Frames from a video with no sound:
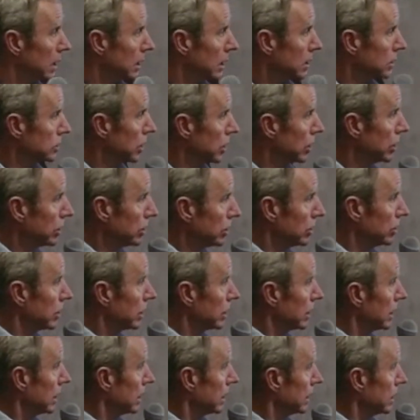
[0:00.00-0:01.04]
So
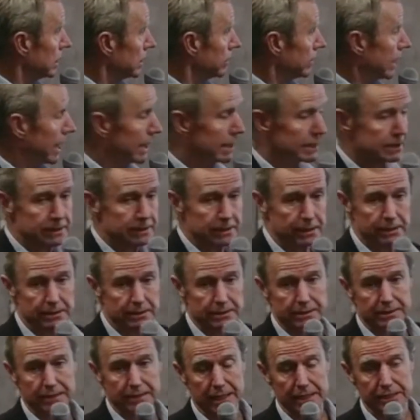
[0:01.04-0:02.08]
the reality is
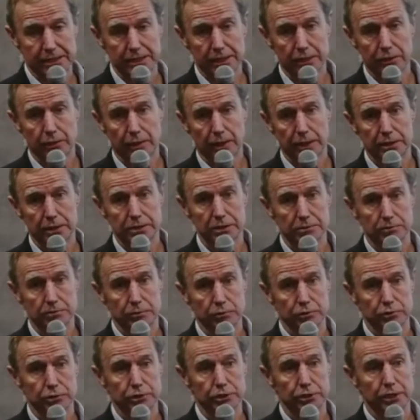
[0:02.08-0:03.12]
it's actually quite a
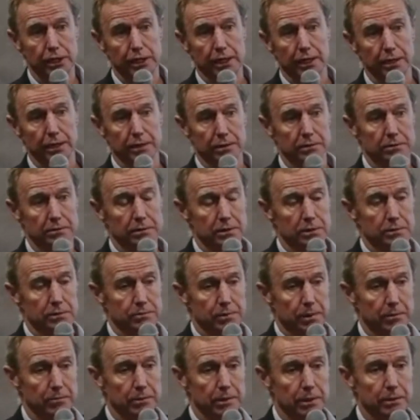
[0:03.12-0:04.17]
small share. It's
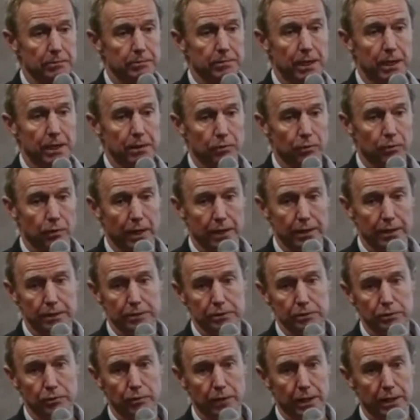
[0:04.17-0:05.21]
probably about 1
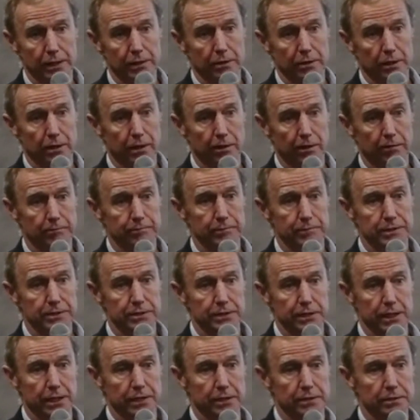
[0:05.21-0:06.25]
to
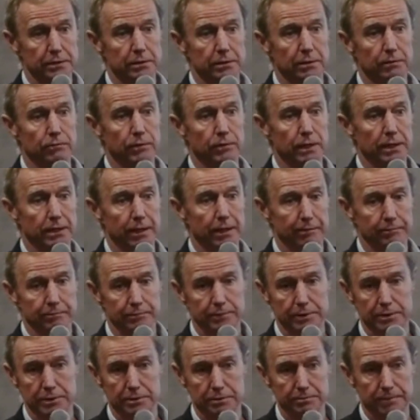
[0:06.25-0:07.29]
1.5% of what
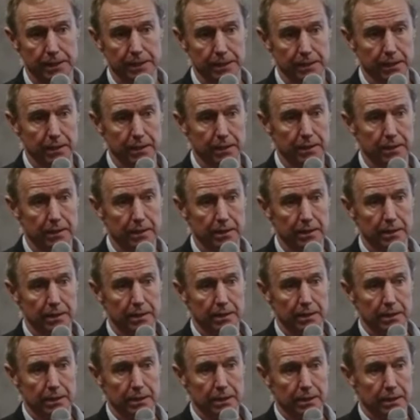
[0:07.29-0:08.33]
government's spending.
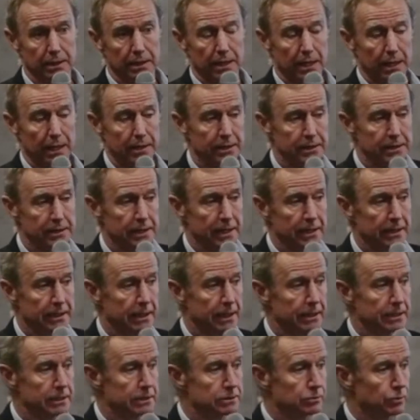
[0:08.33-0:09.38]
And the
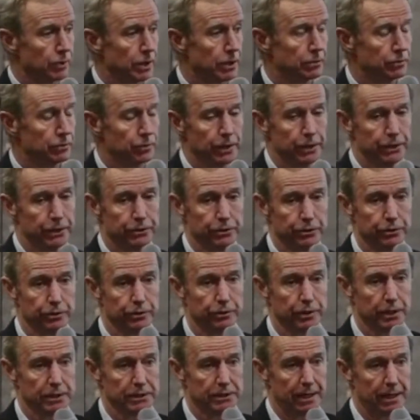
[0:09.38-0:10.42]
takeout is, what did we
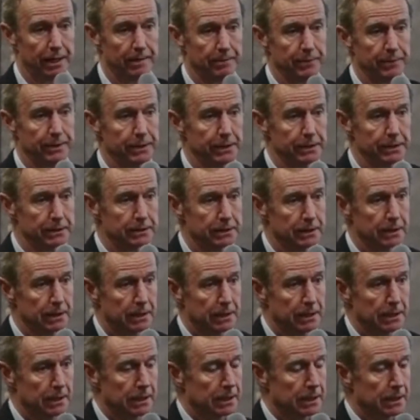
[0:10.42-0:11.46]
do as companies
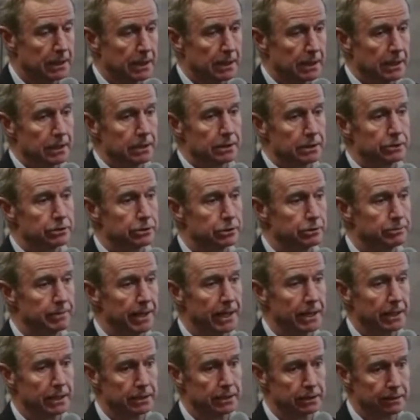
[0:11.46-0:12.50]
to make a